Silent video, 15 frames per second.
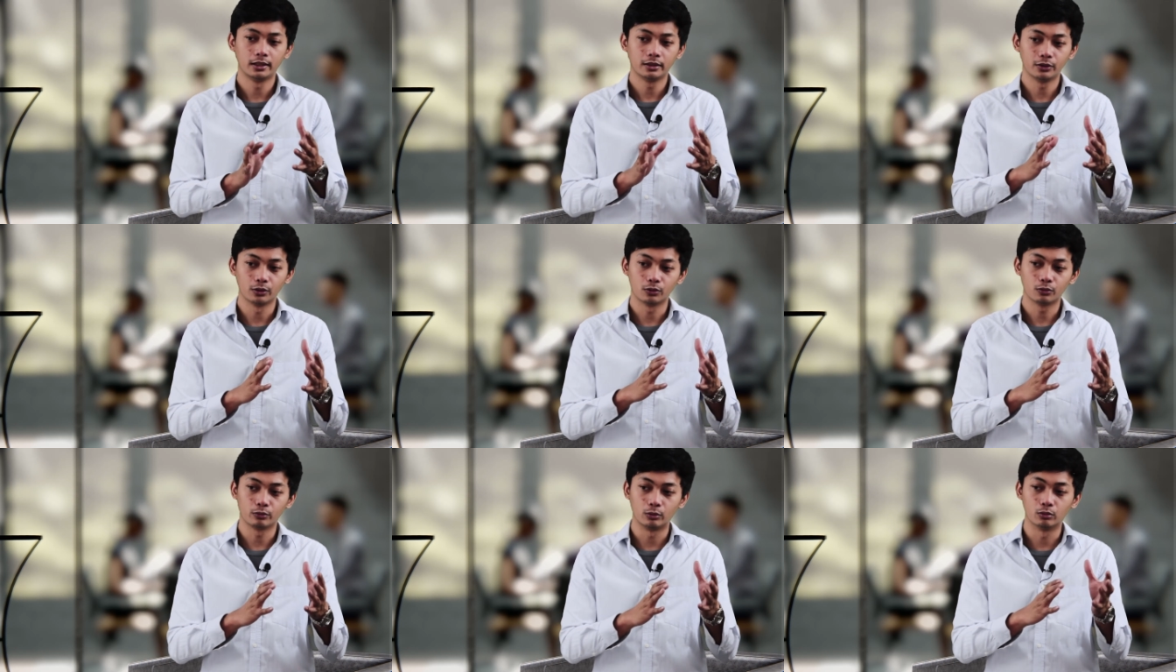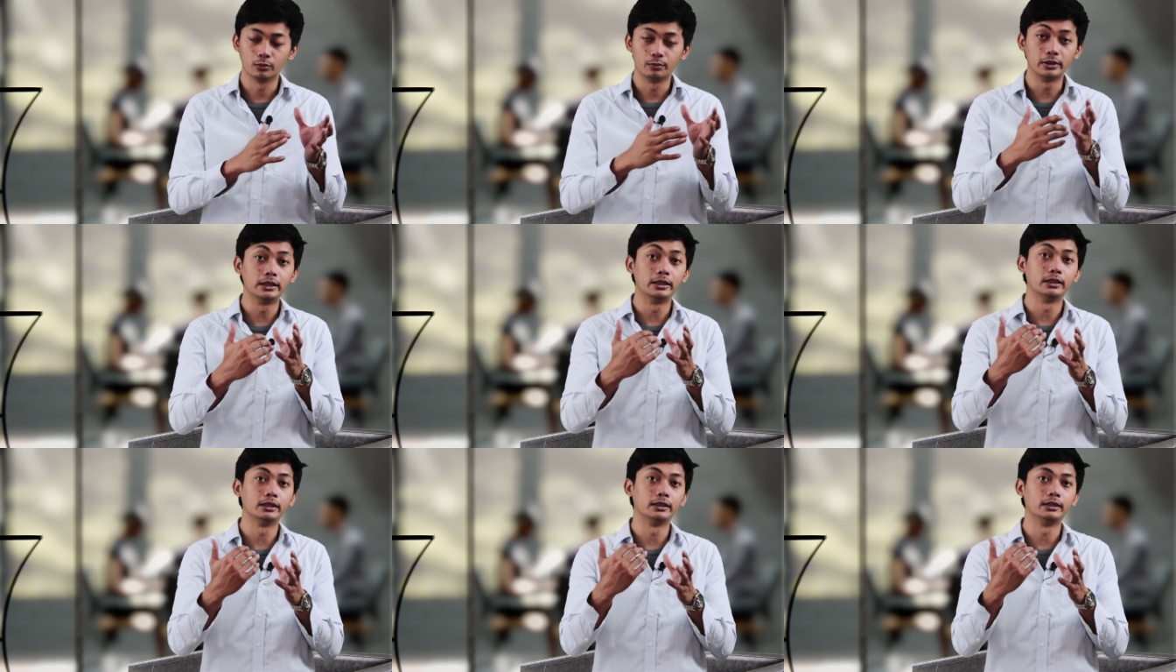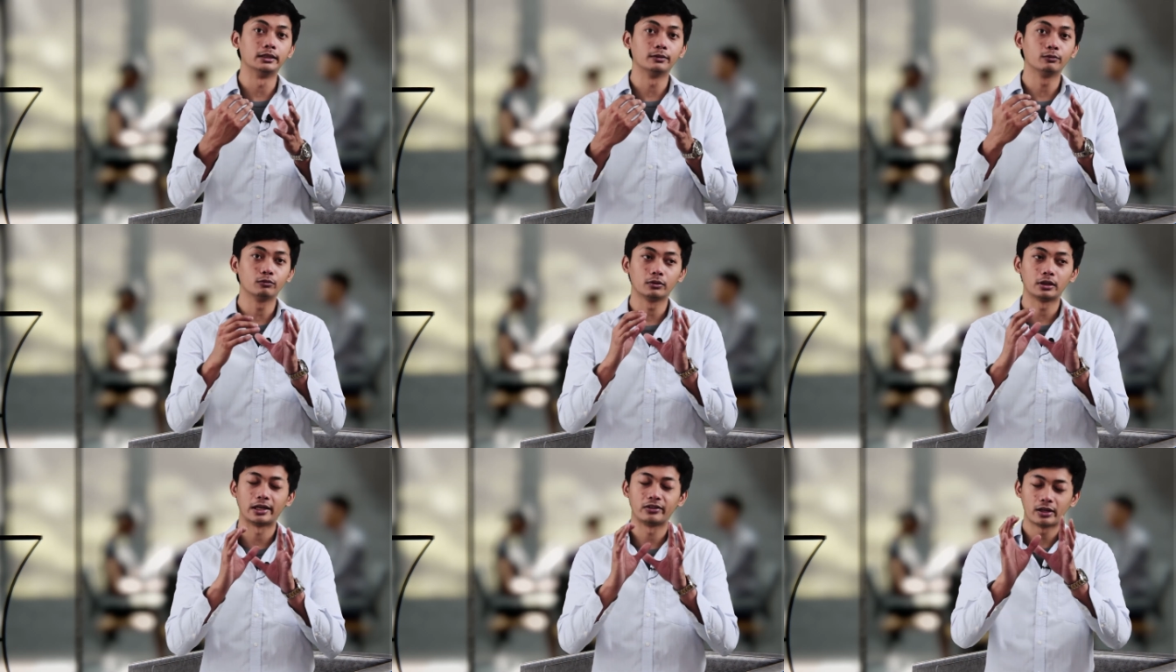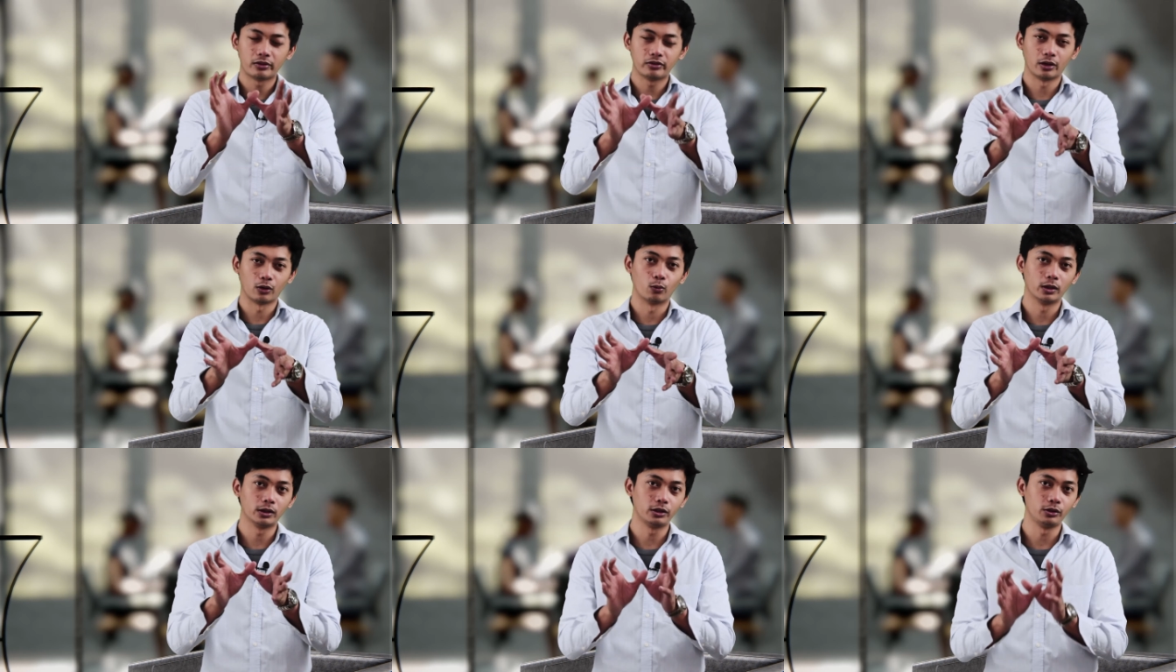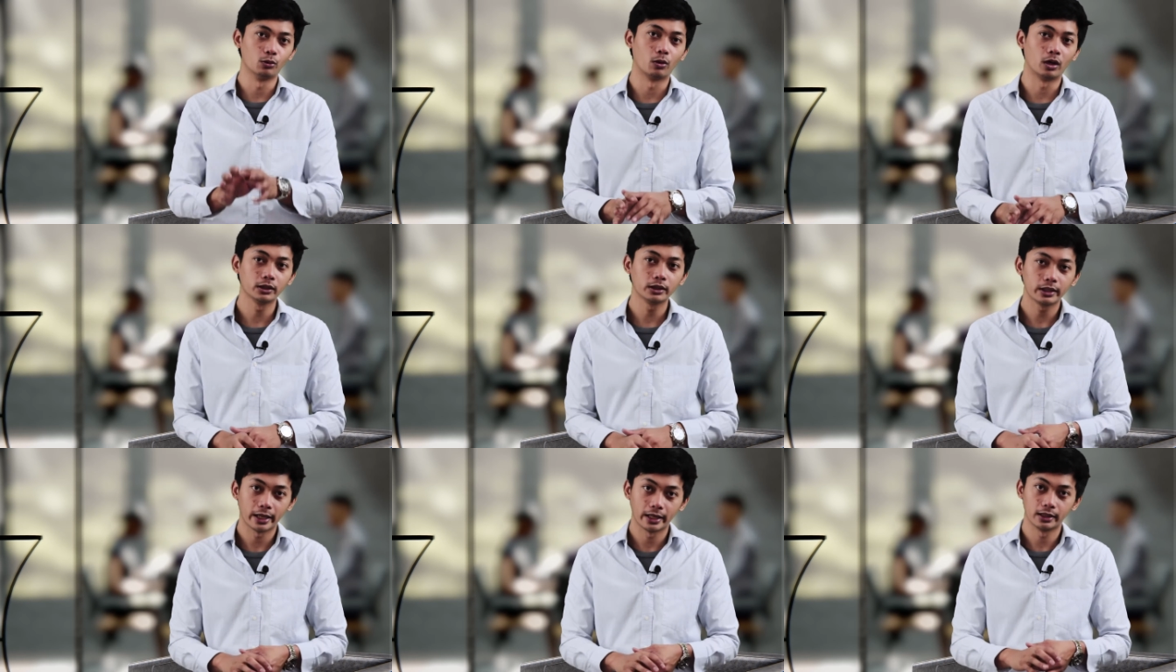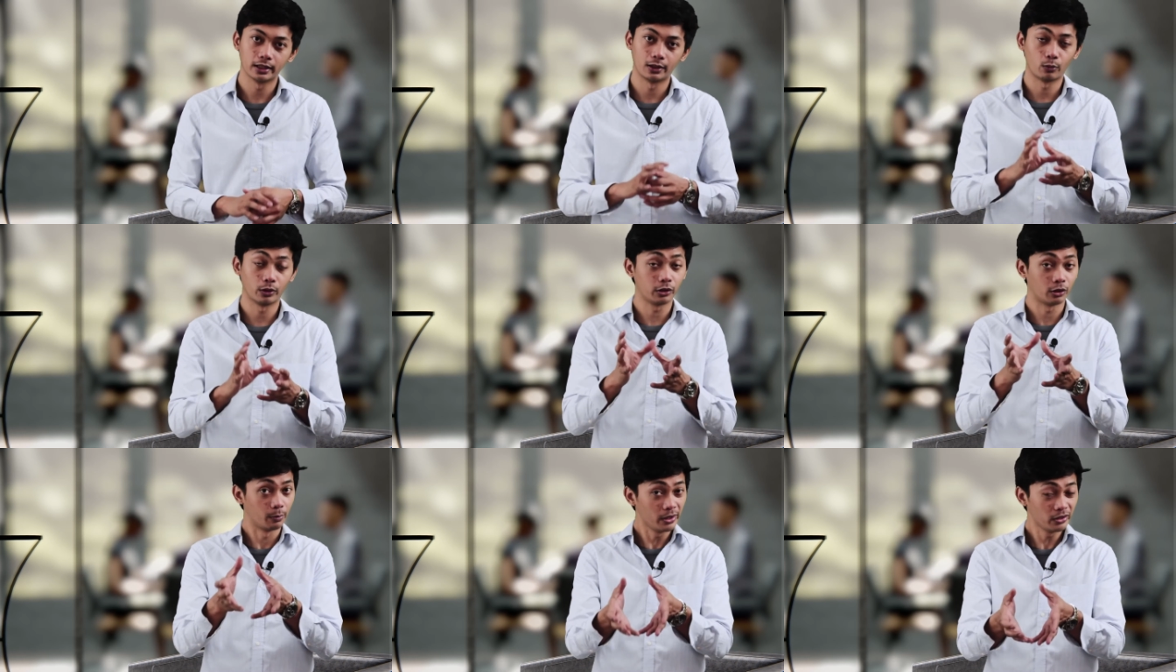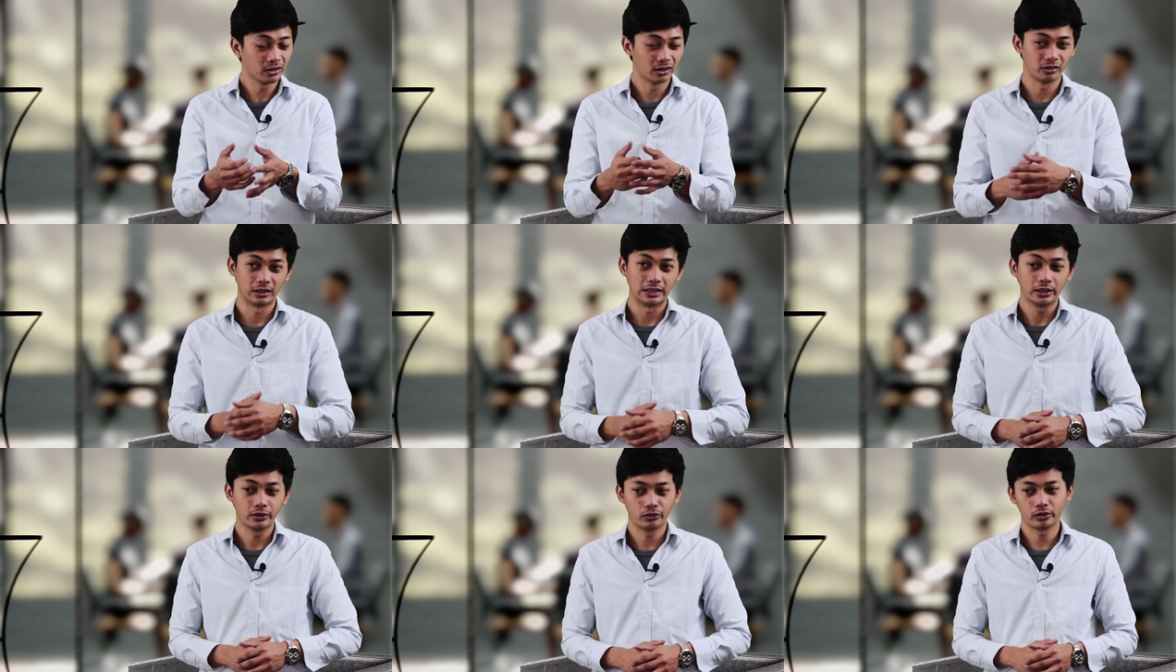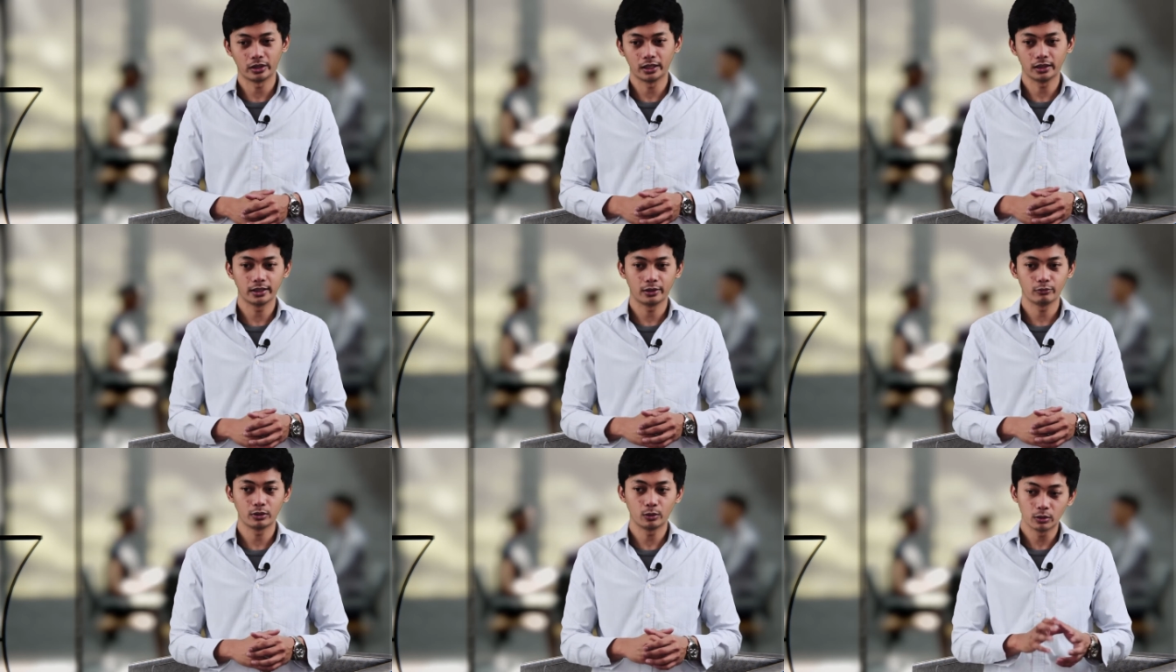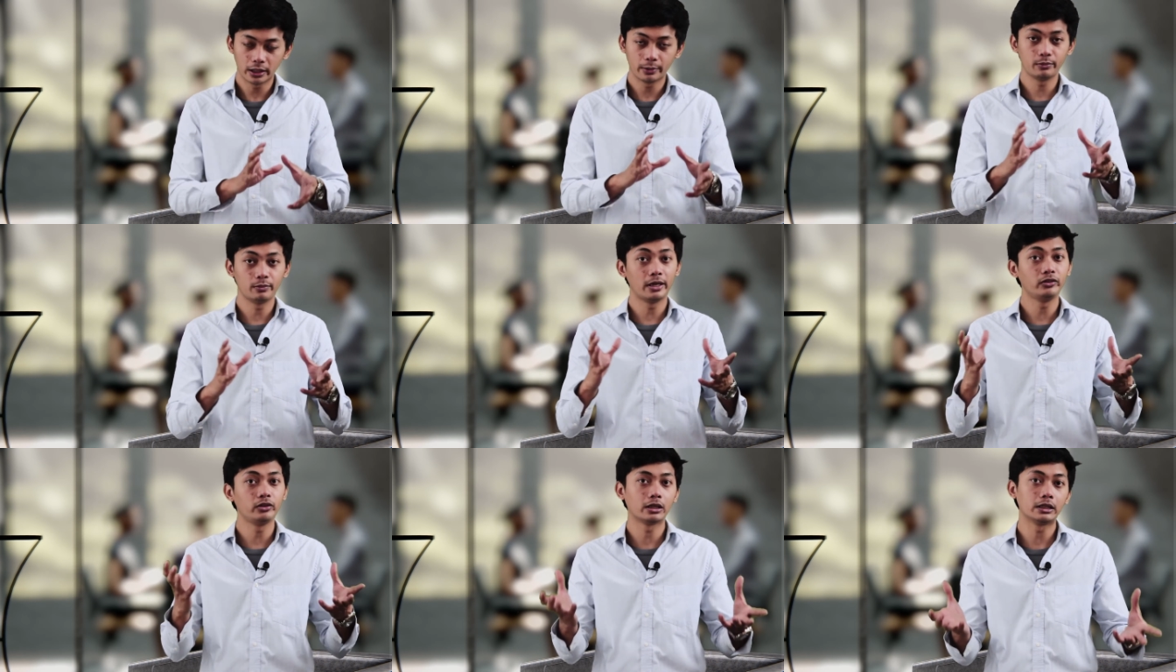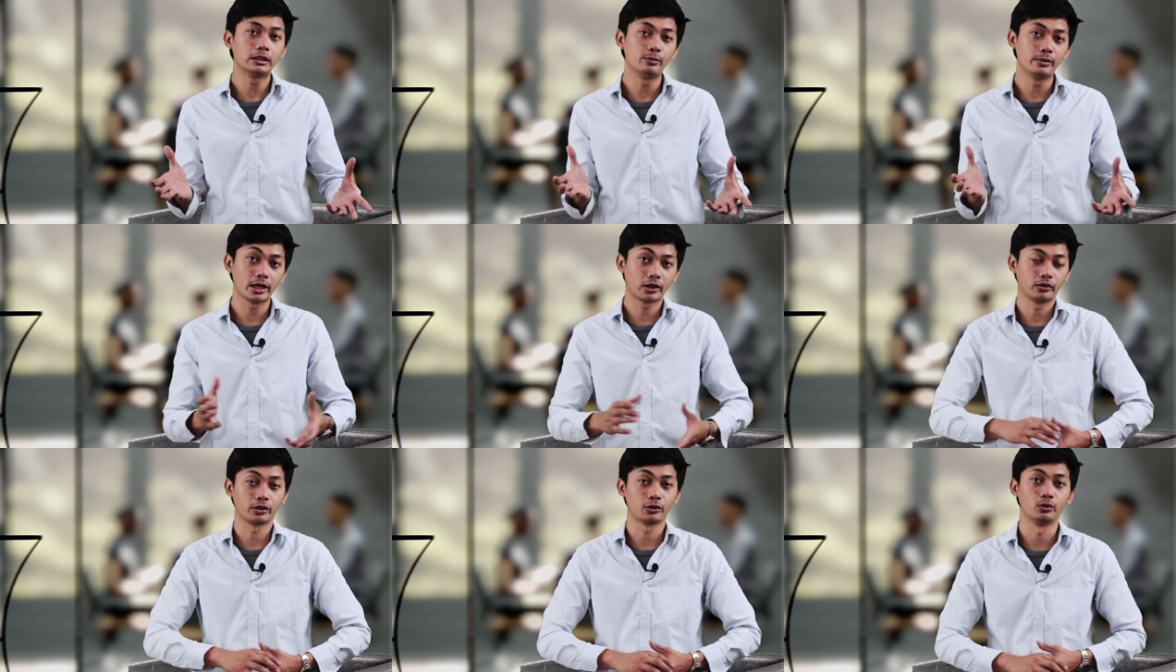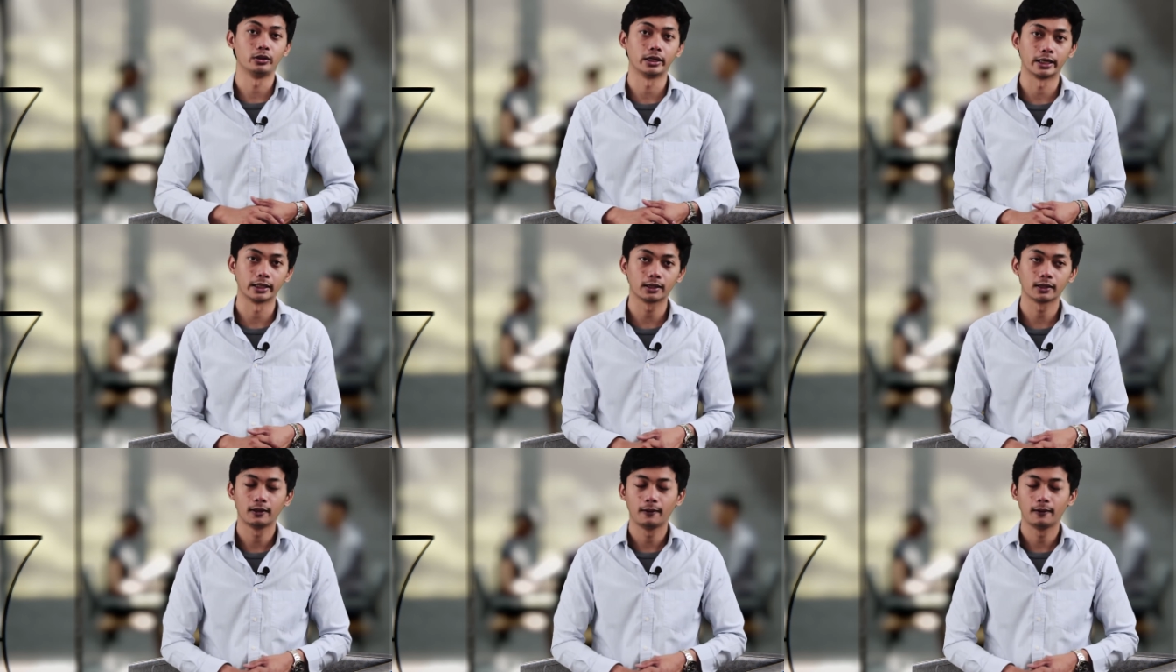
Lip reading: we will be assessing what you want and then what your business needs, and then we will basically be executing it.